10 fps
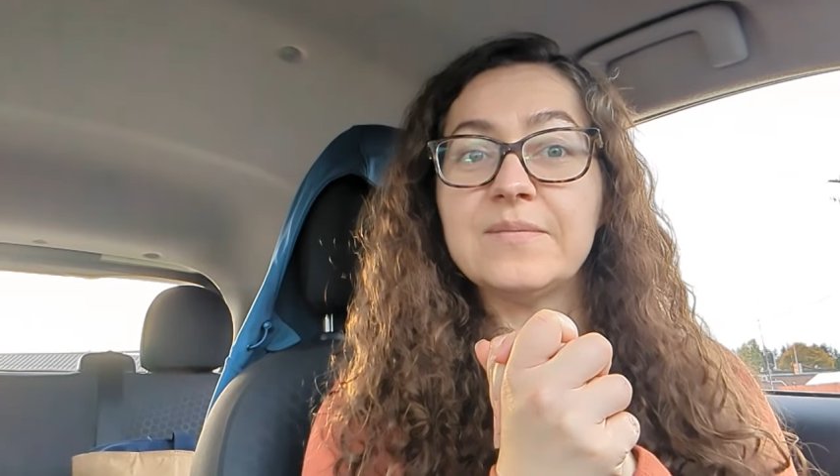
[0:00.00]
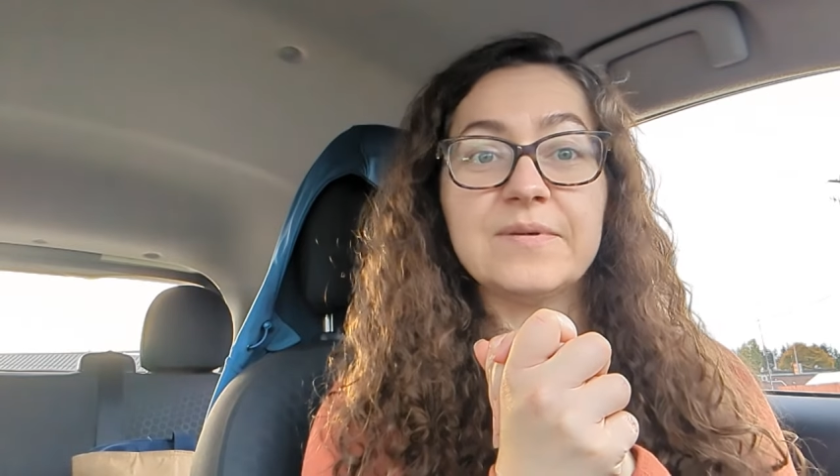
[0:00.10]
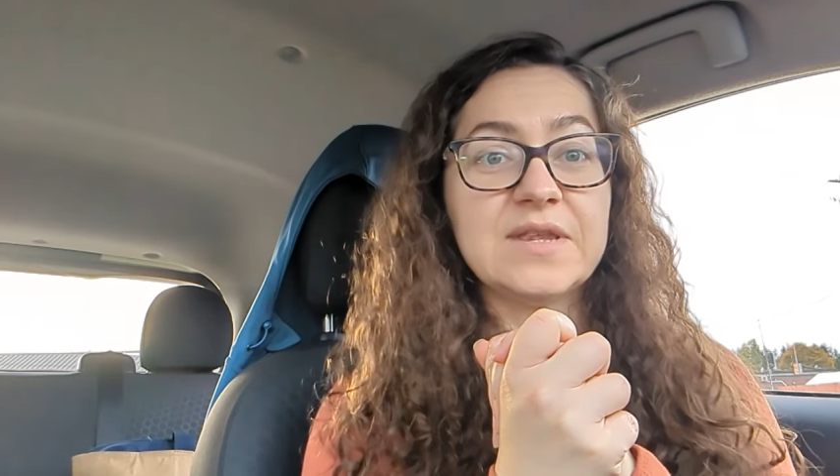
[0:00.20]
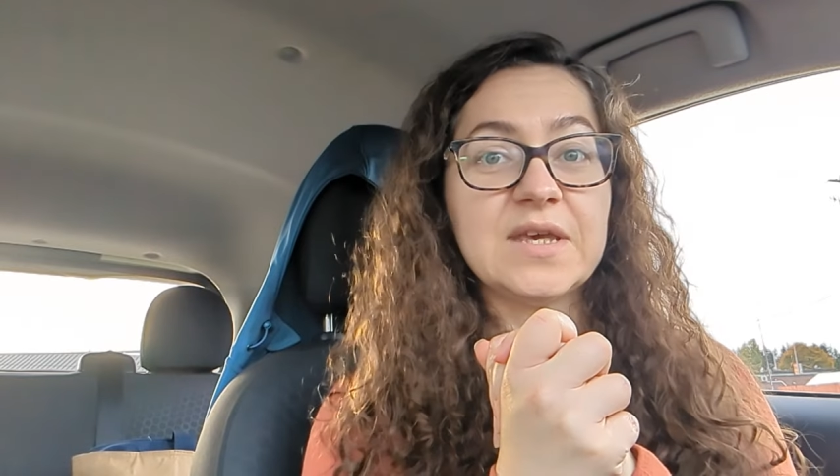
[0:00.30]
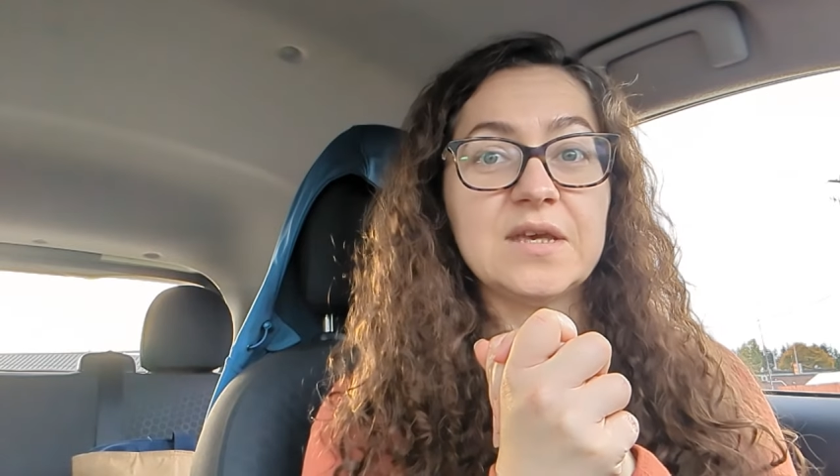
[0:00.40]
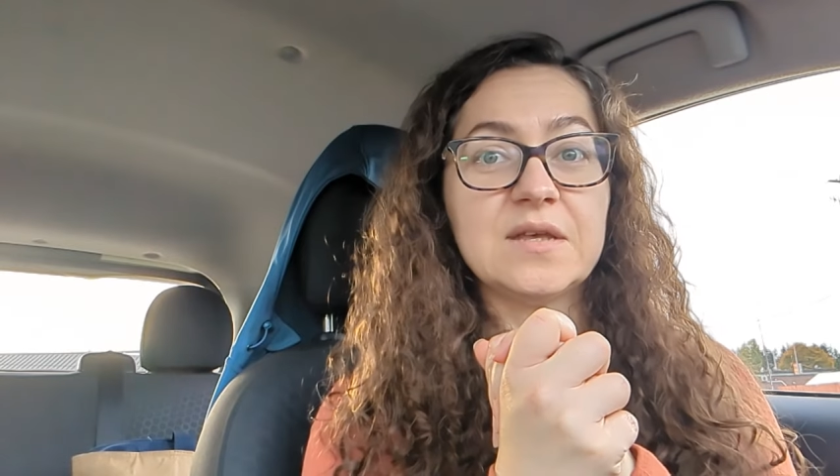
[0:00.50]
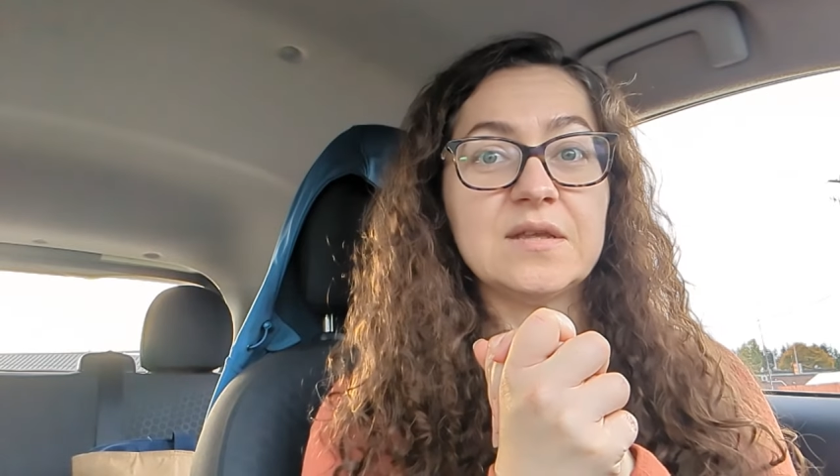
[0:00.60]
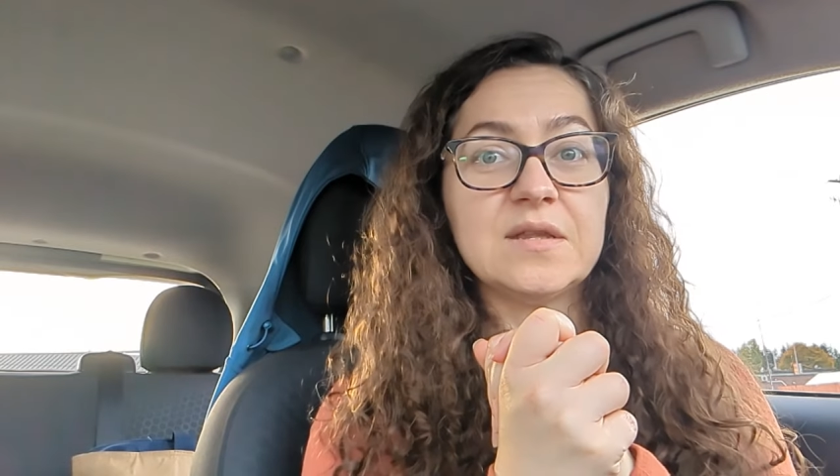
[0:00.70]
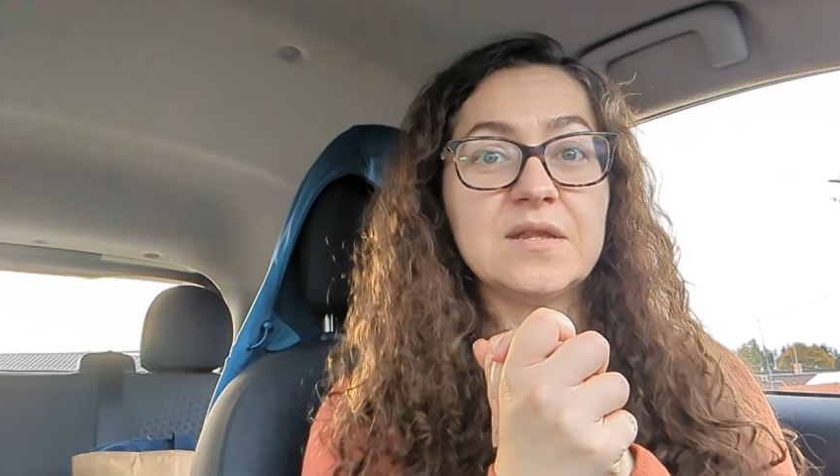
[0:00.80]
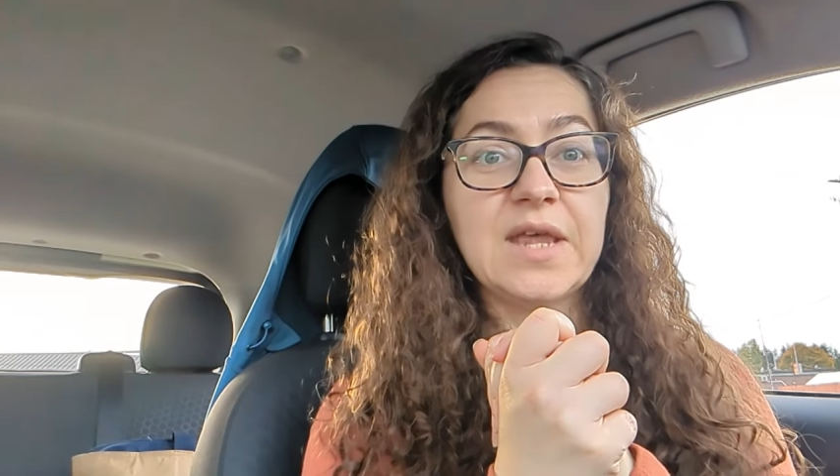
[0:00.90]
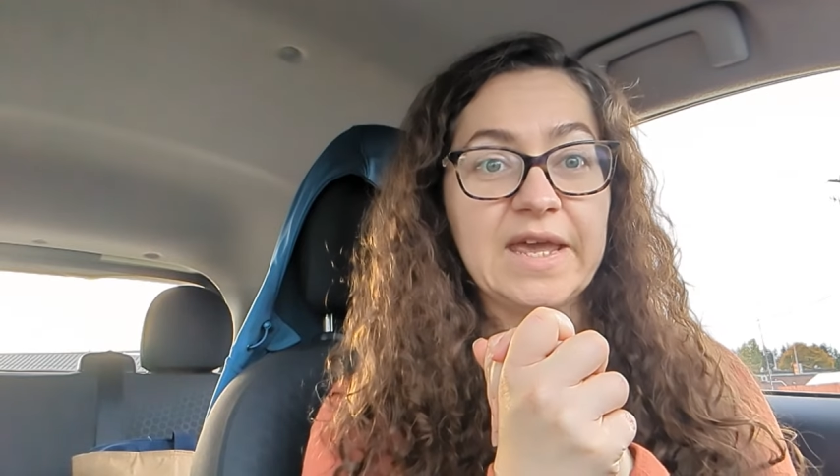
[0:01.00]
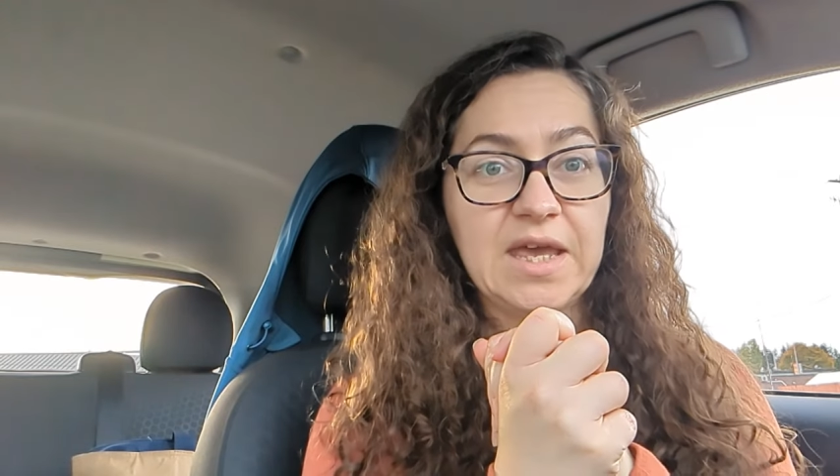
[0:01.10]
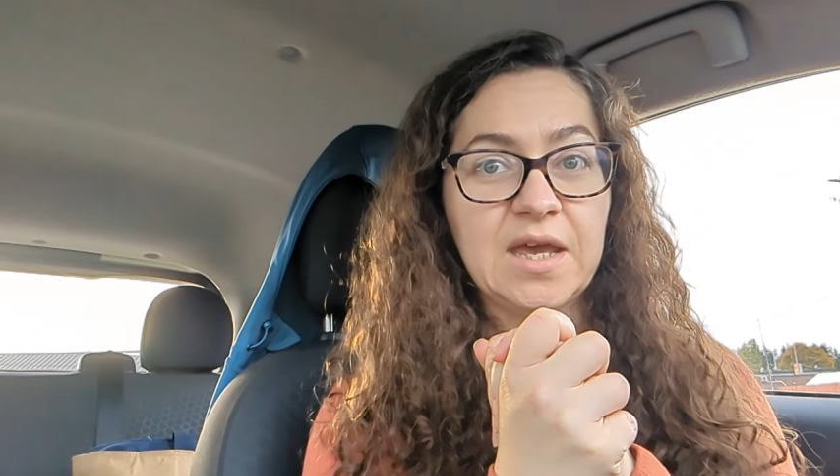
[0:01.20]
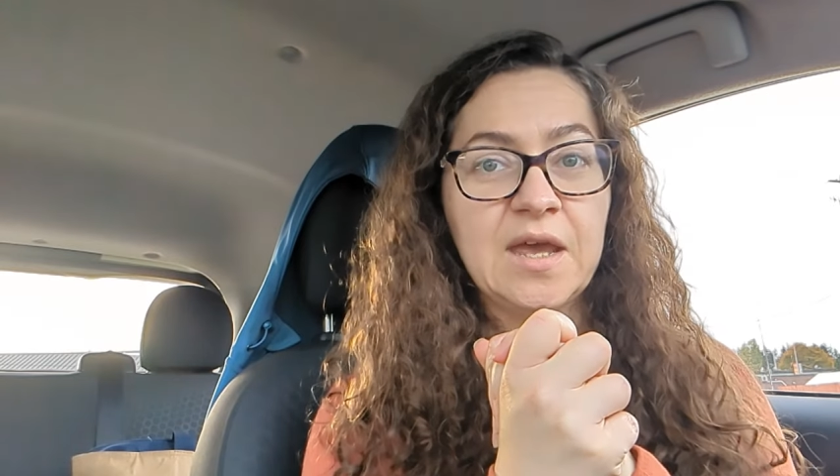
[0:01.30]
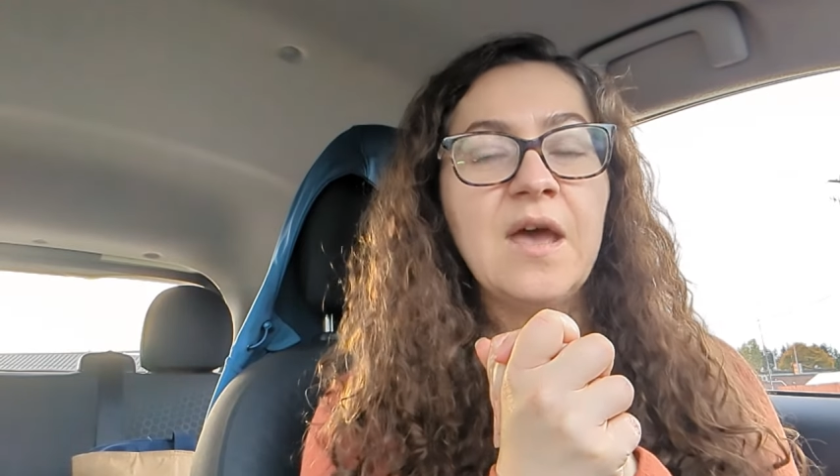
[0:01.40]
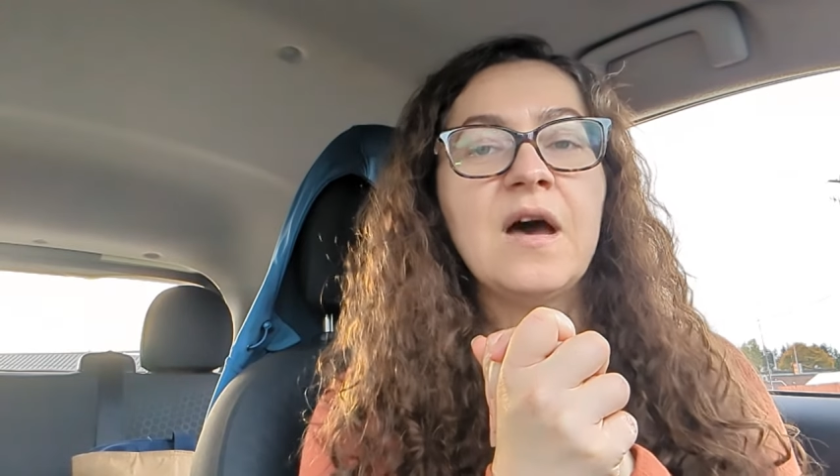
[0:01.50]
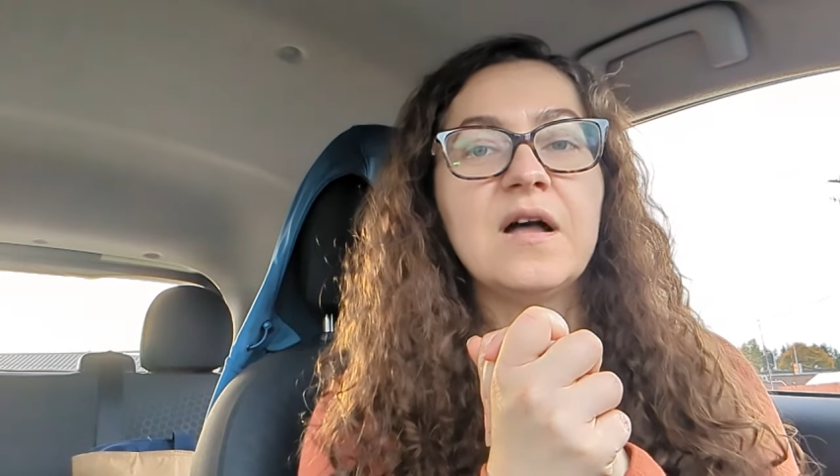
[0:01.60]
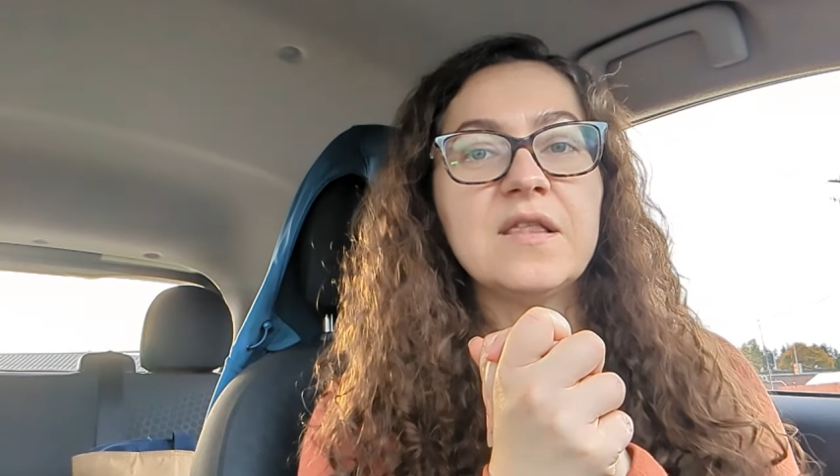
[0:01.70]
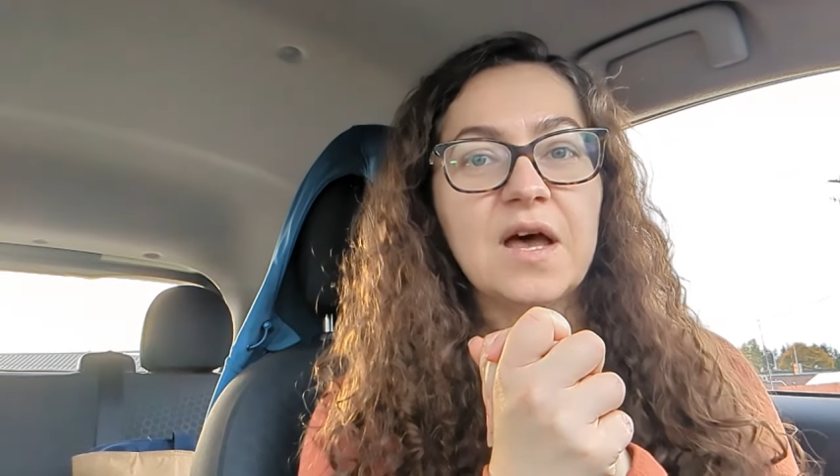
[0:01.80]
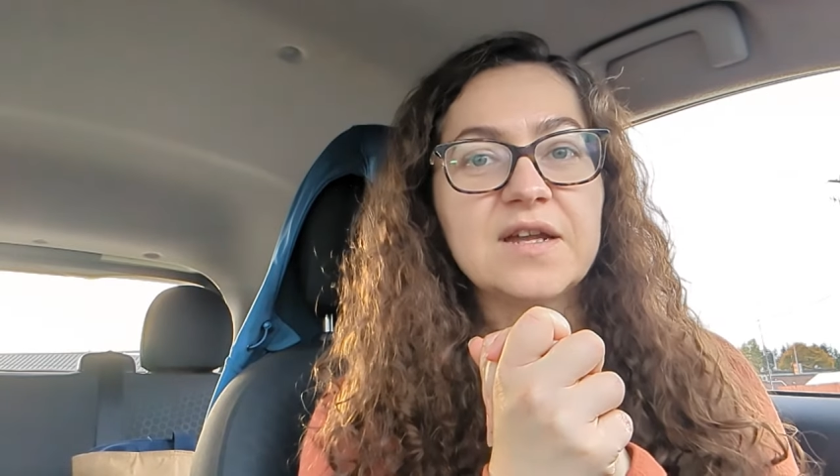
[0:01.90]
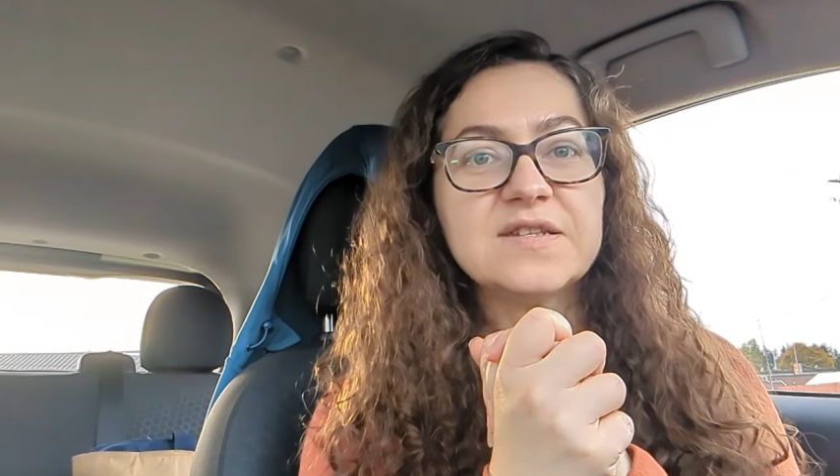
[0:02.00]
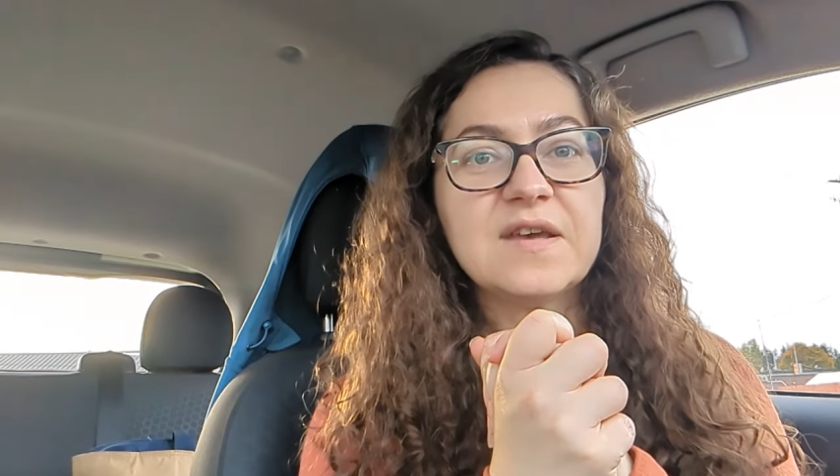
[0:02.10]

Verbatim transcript: really liking a lot.